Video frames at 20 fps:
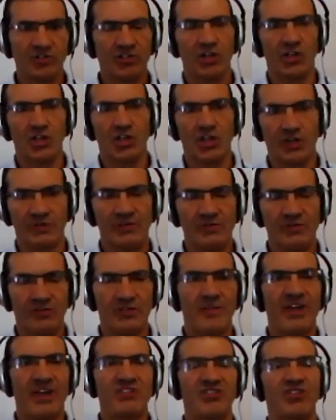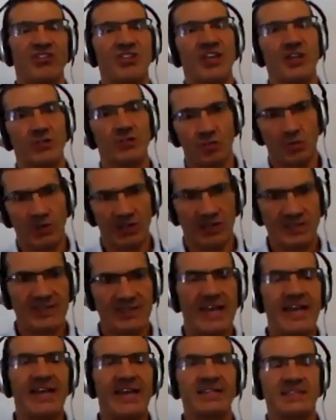It's got a lot of information there, as well as
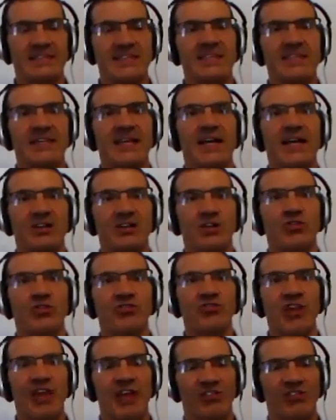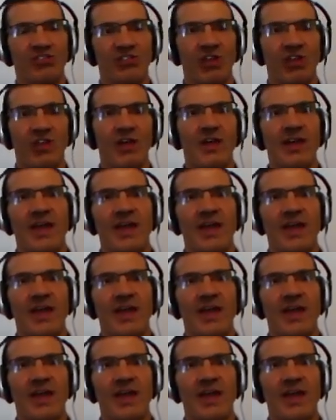ACR contacts.